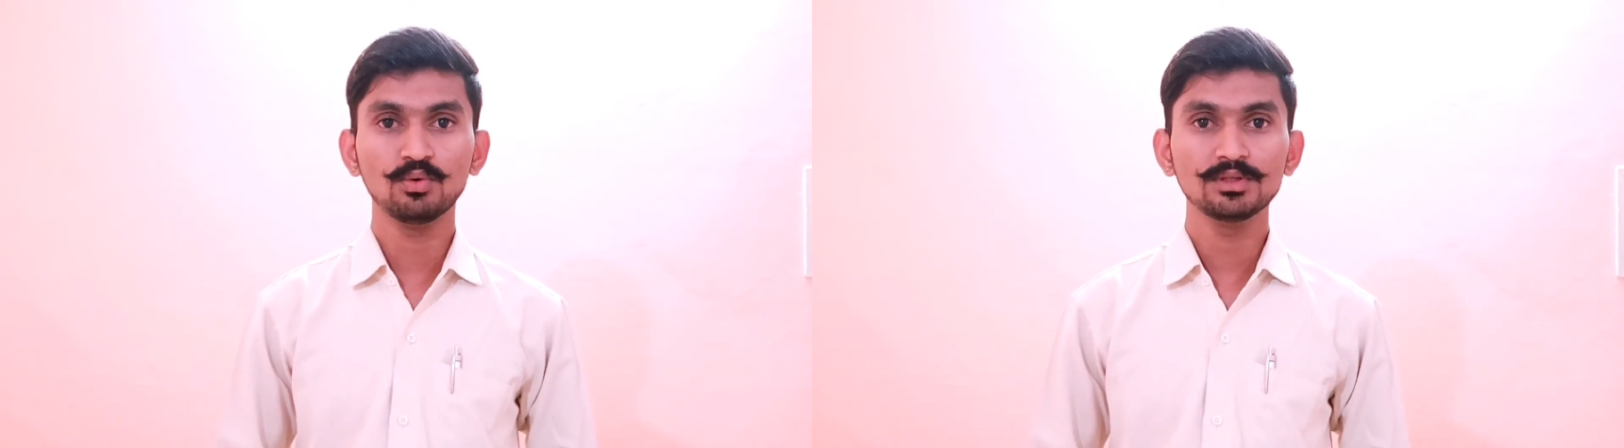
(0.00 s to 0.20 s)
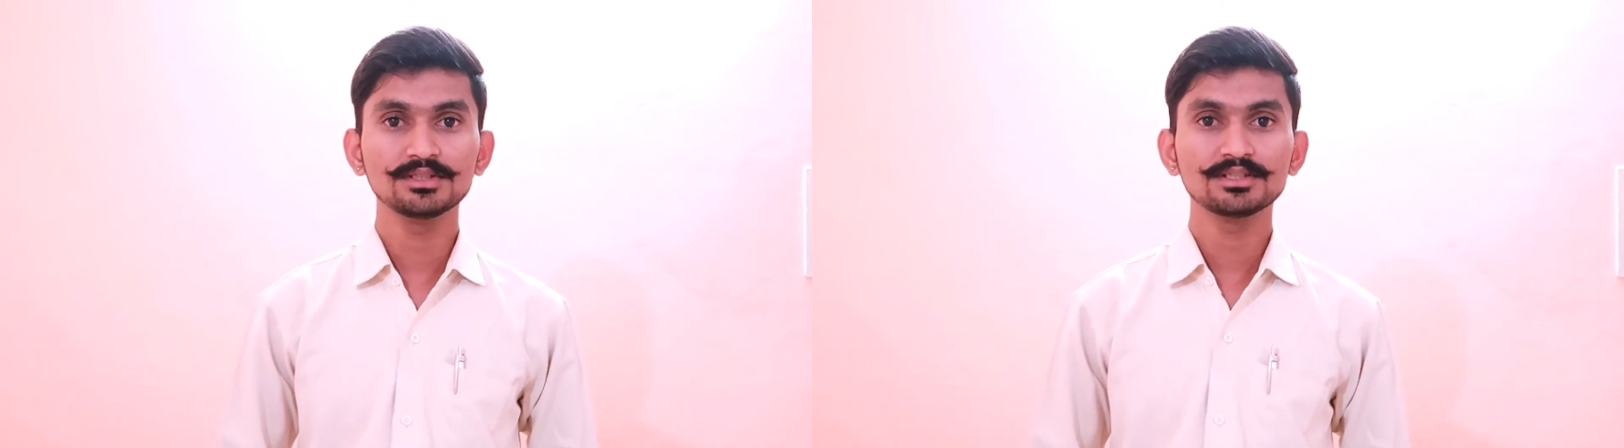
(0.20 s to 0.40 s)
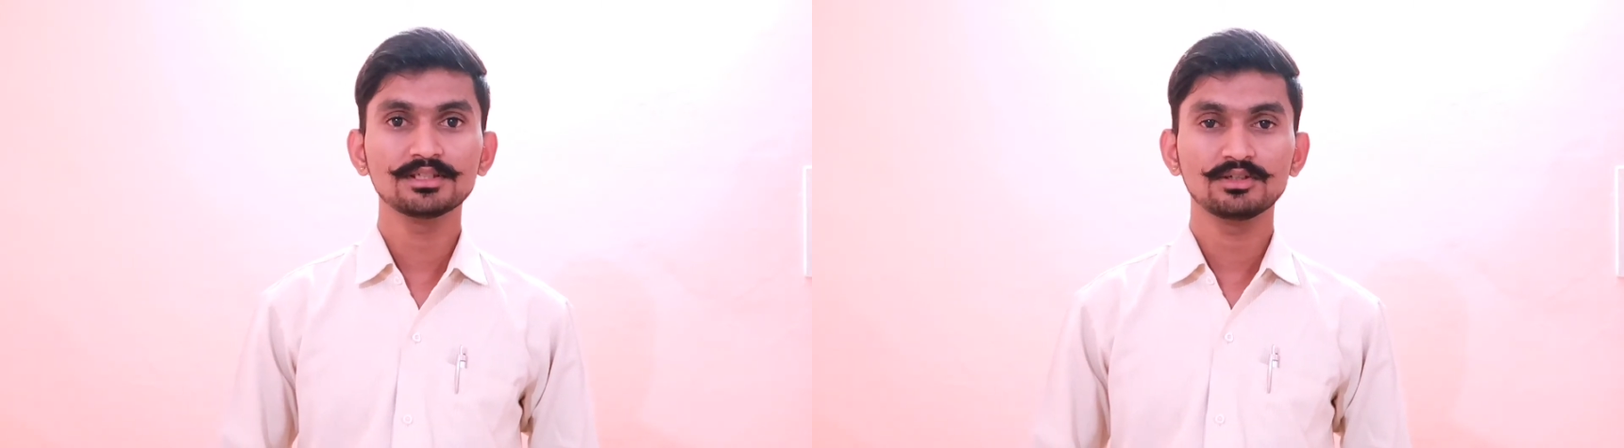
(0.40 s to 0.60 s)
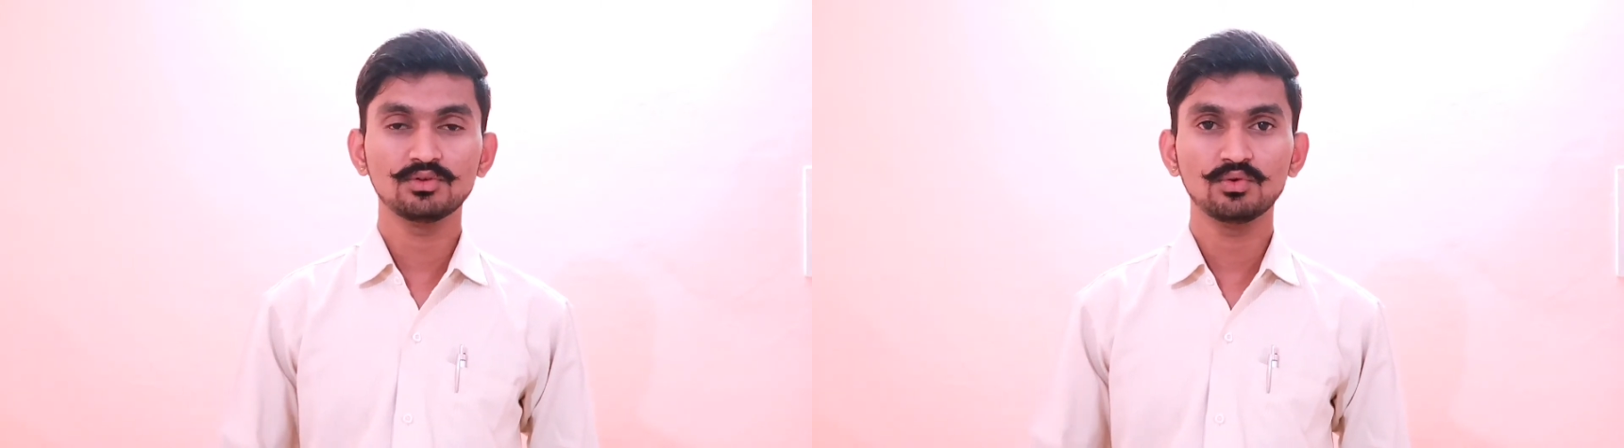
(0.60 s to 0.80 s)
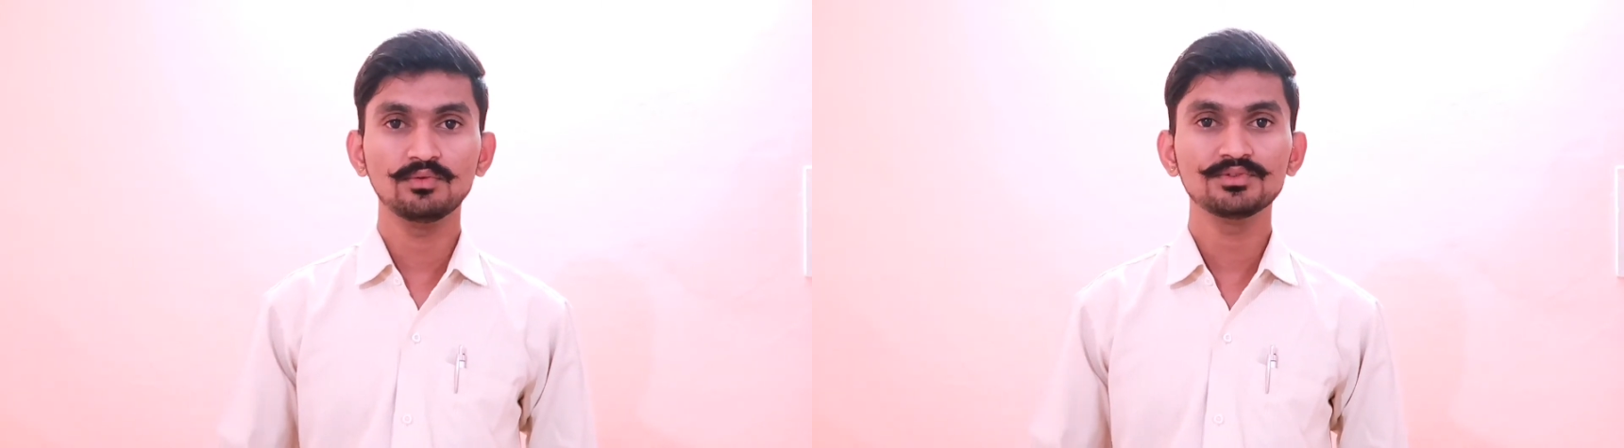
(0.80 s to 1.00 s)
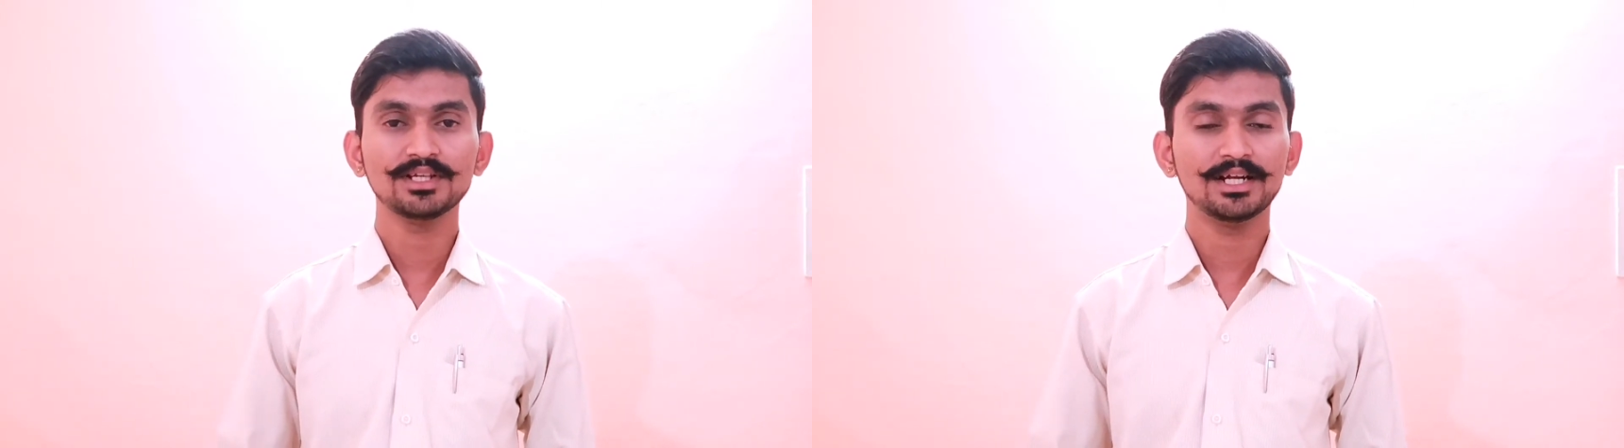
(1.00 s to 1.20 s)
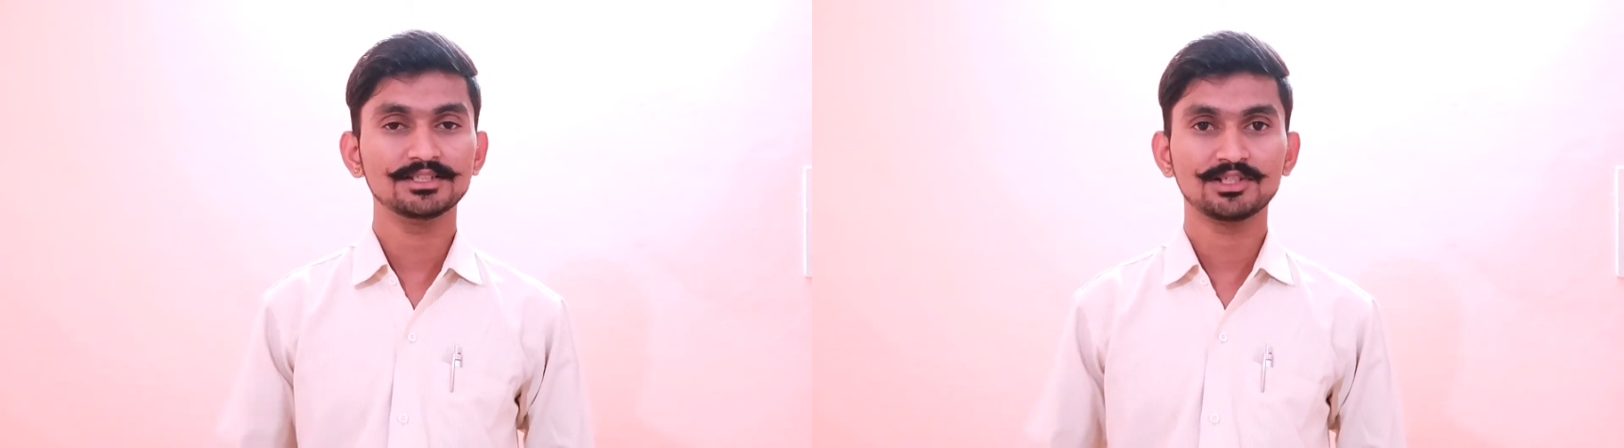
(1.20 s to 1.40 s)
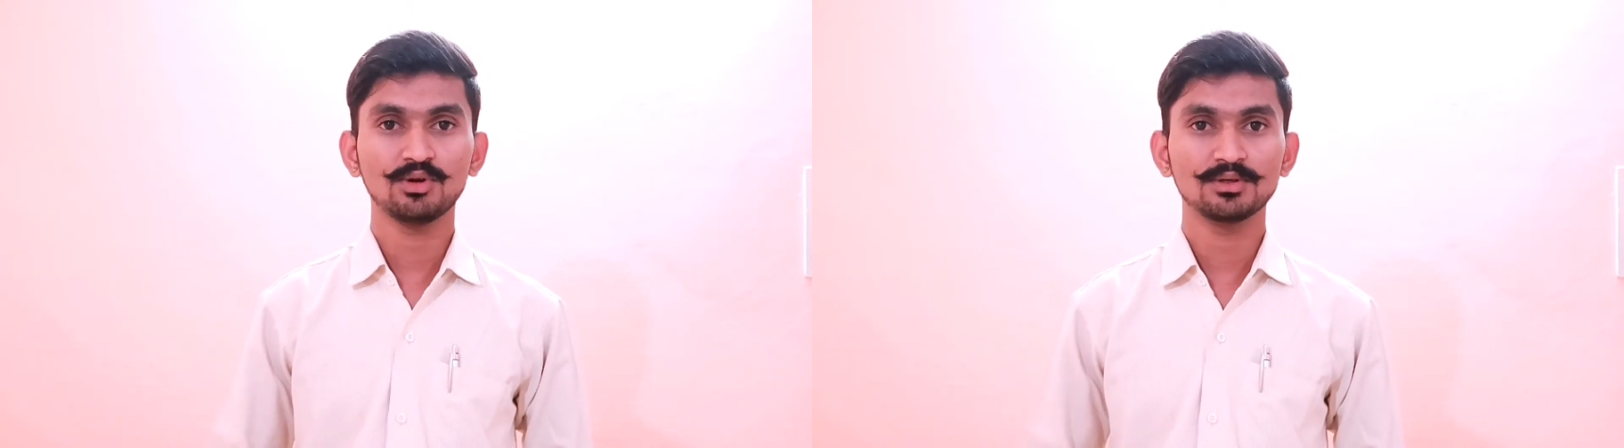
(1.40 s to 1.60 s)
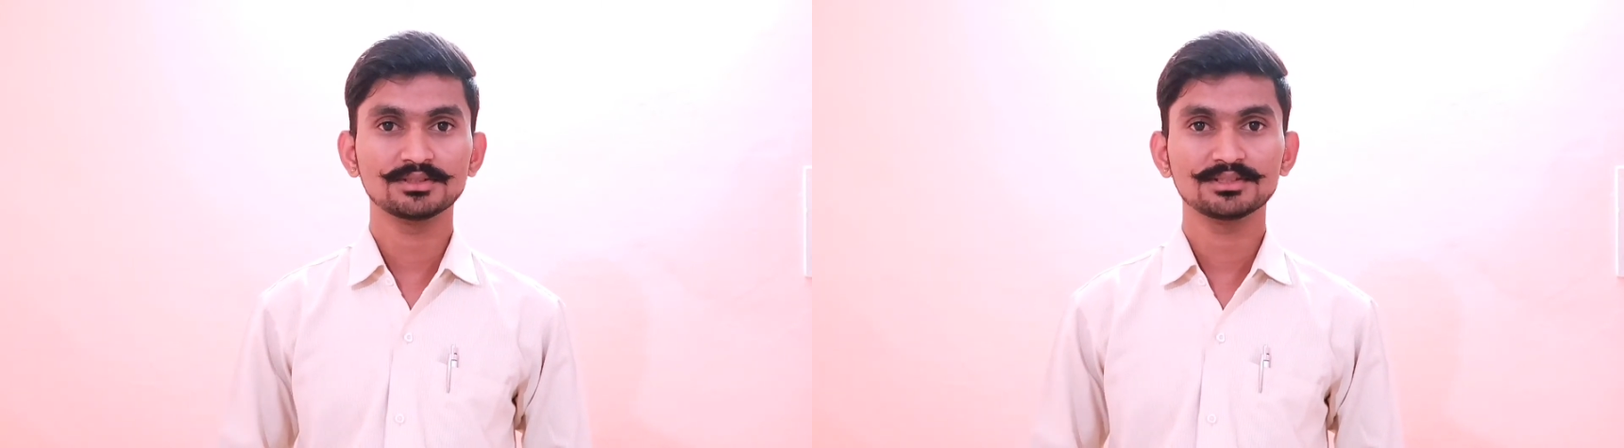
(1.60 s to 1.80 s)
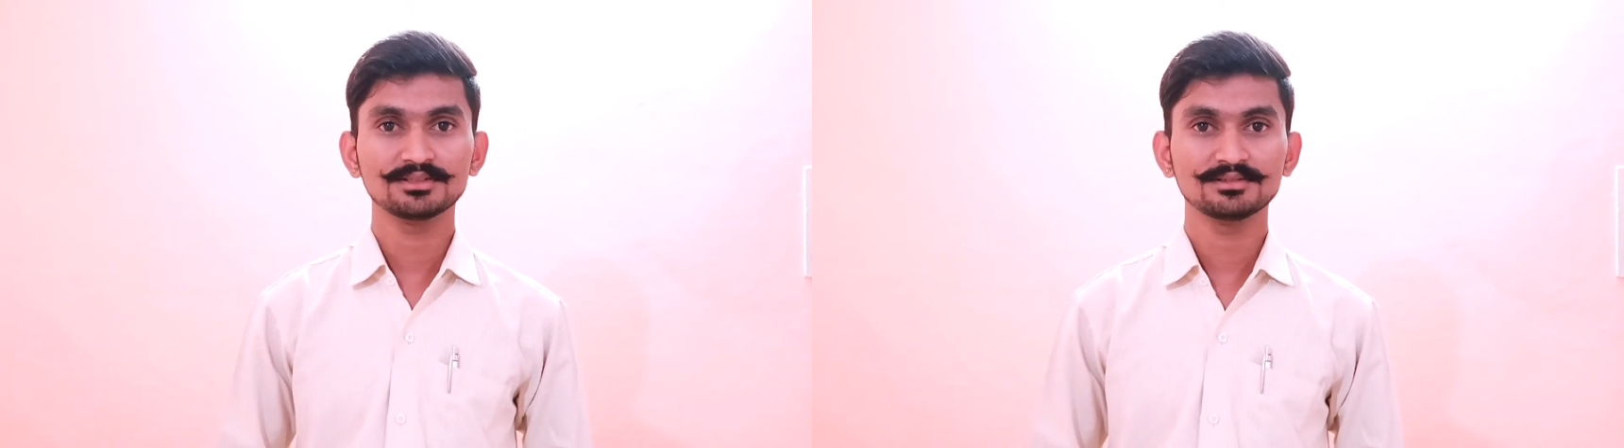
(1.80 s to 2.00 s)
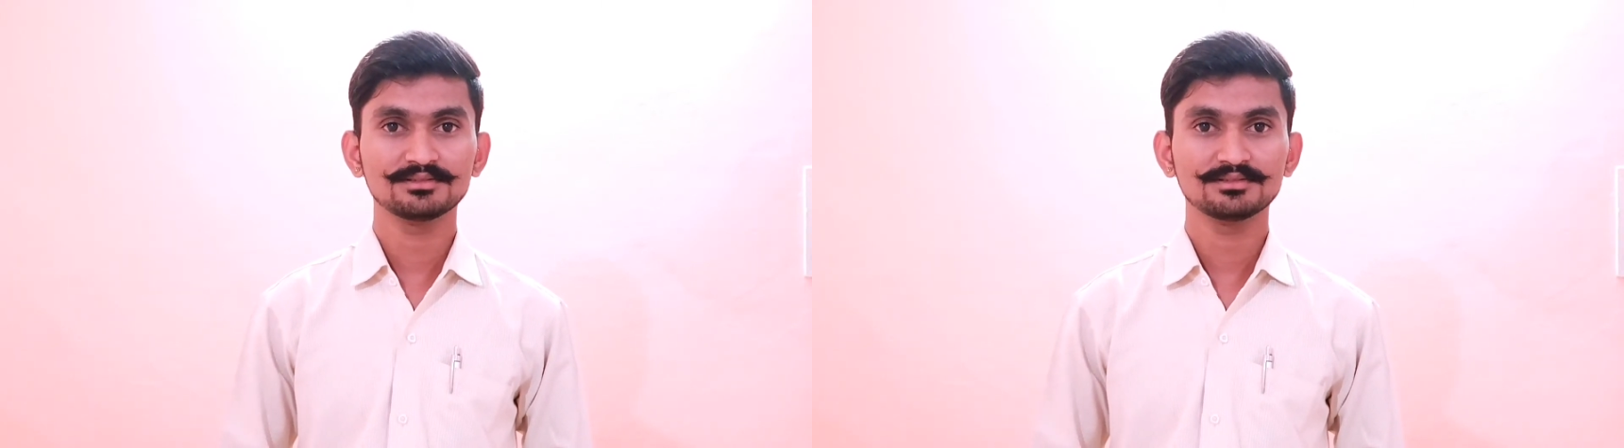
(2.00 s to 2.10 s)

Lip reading: holes, grooves and slots.